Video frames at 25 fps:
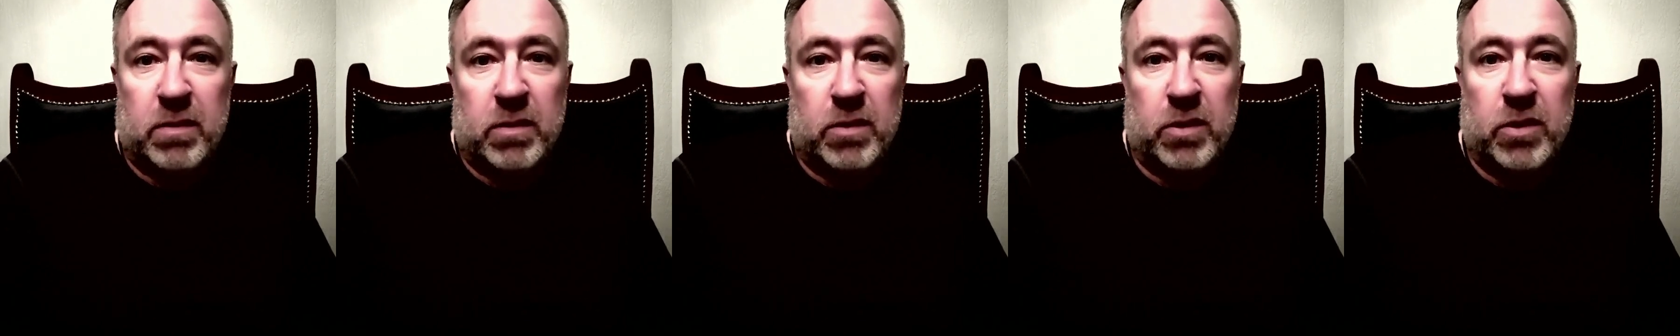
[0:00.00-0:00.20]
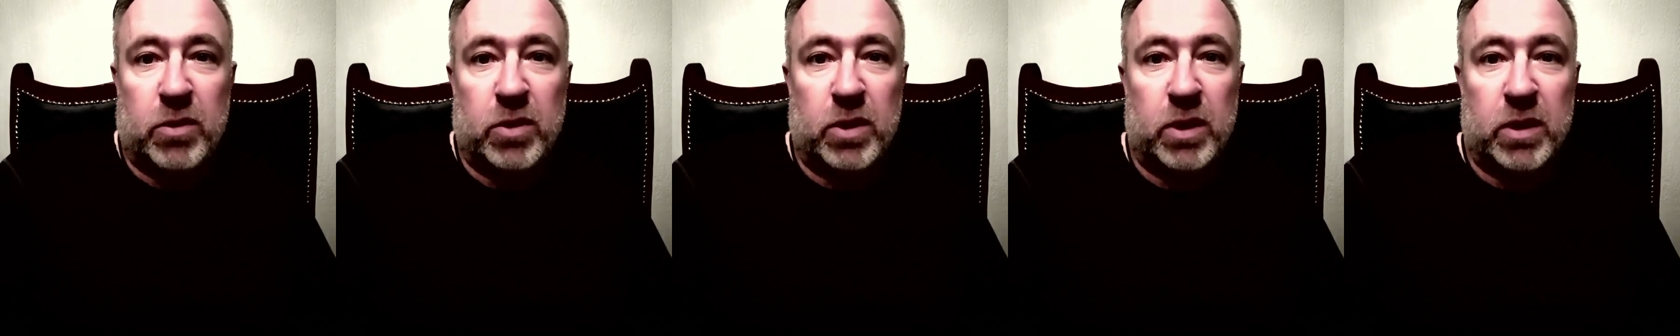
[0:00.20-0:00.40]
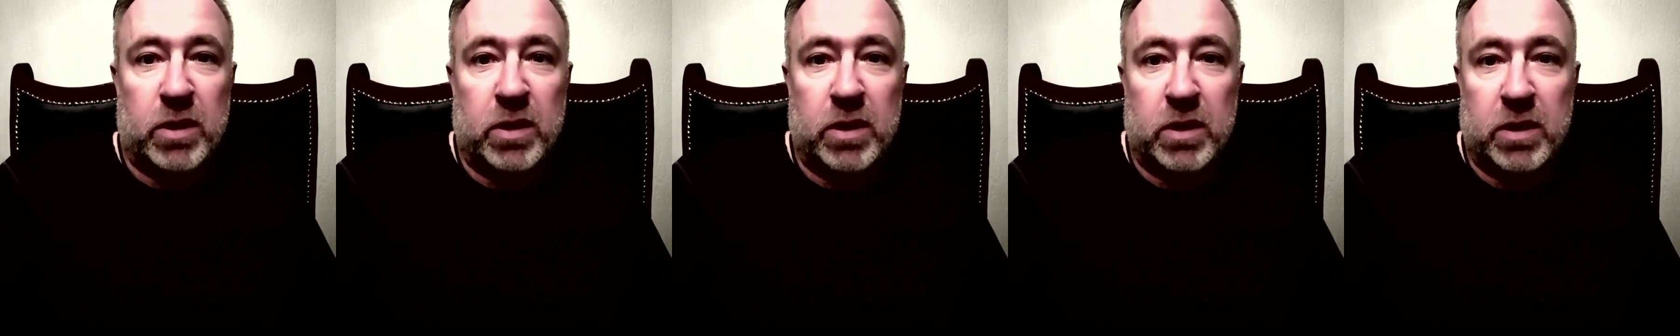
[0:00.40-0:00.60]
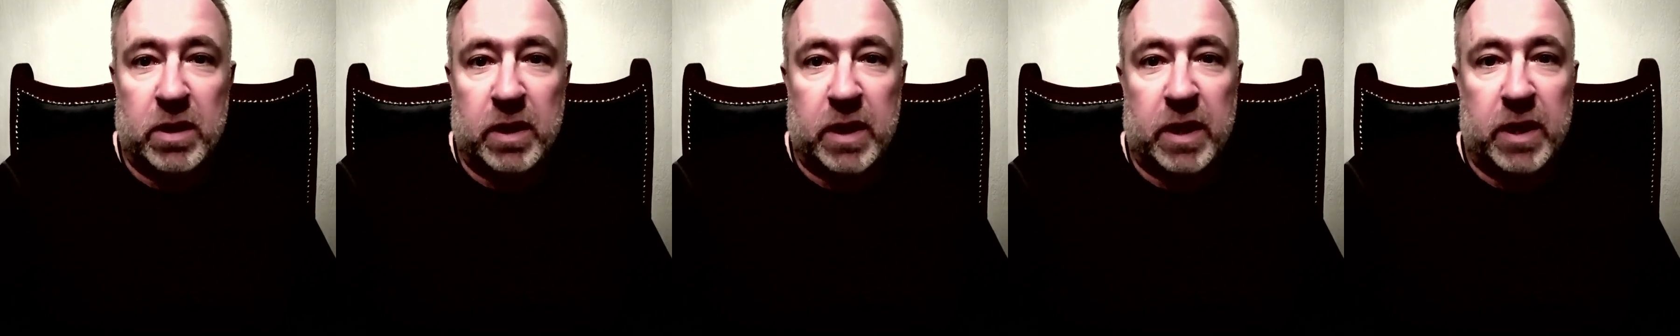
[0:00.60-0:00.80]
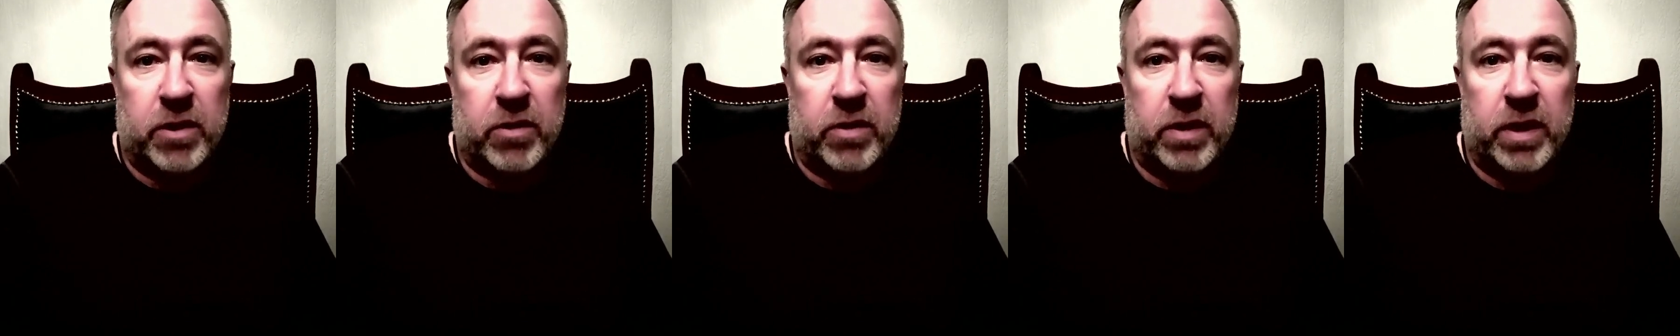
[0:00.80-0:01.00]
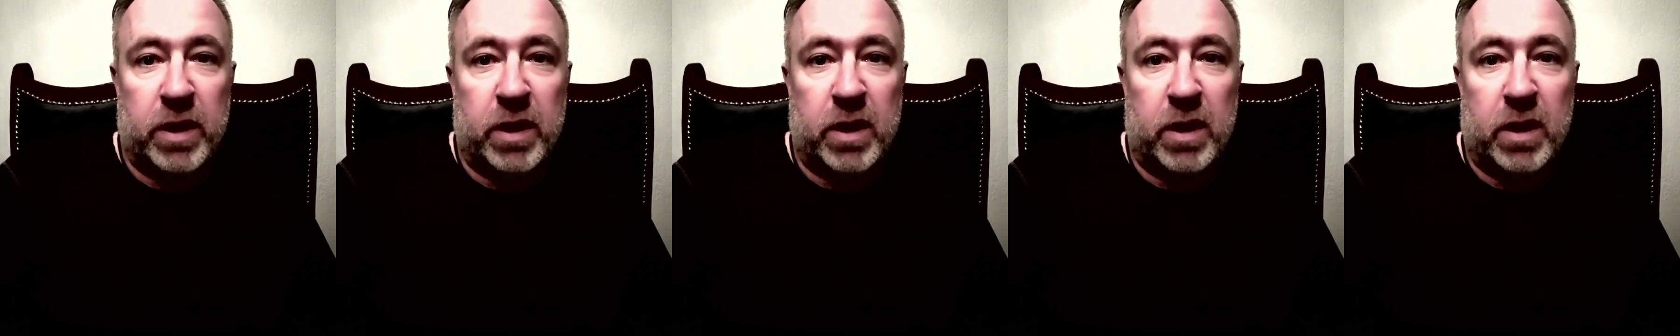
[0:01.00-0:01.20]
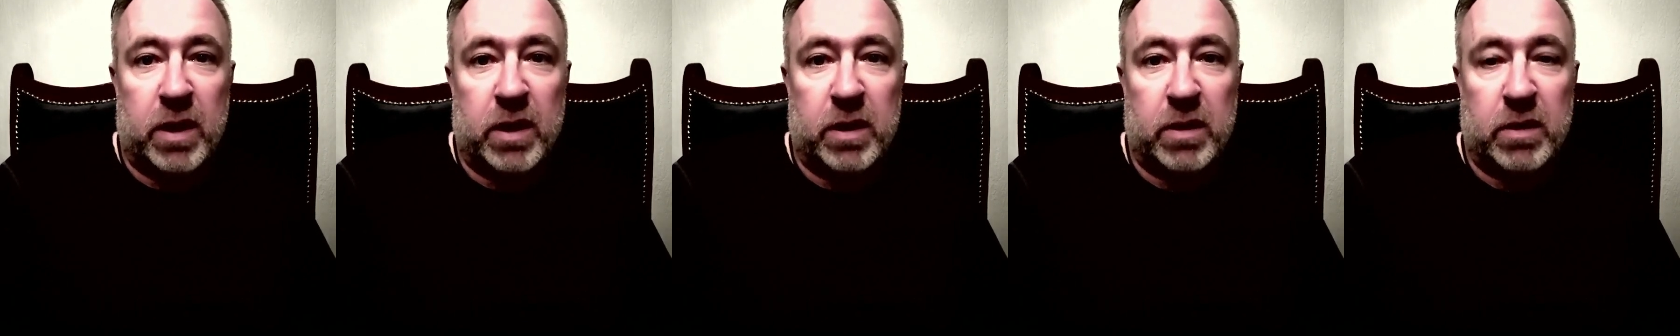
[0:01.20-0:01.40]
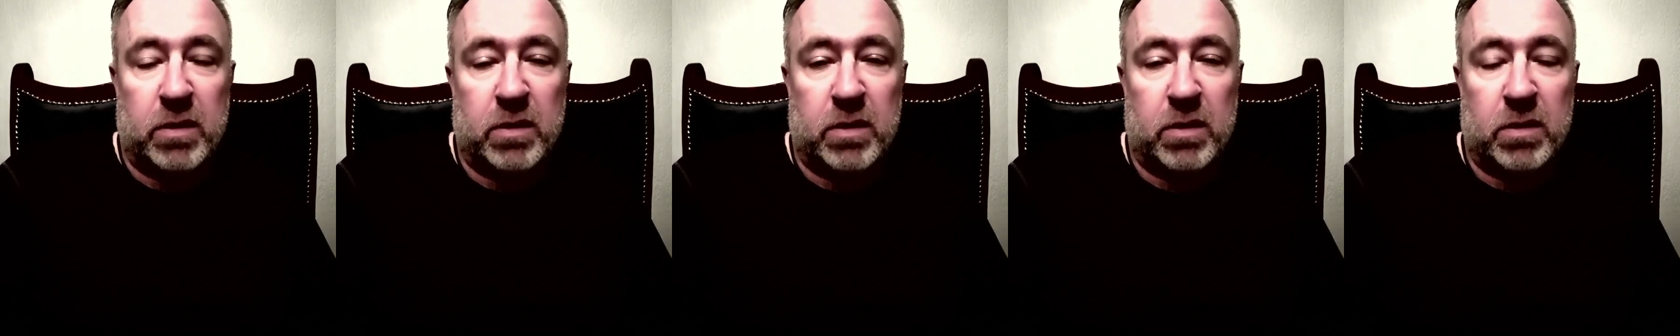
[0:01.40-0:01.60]
you're just the security
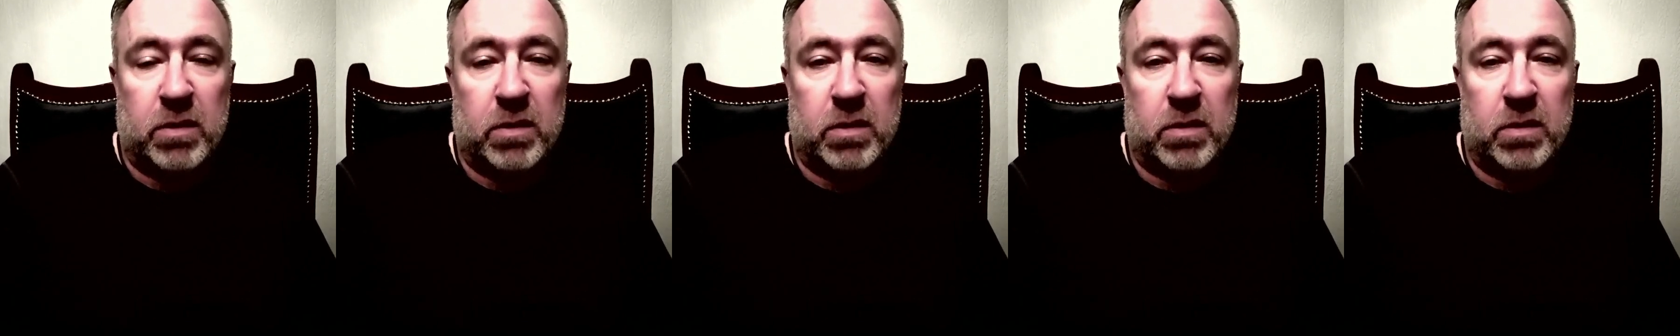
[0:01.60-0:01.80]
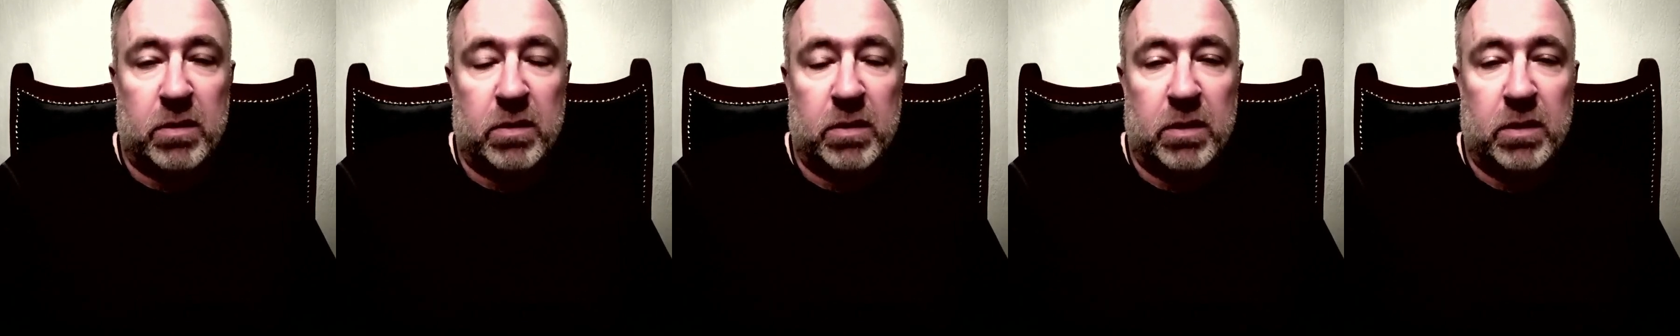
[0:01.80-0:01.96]
guys,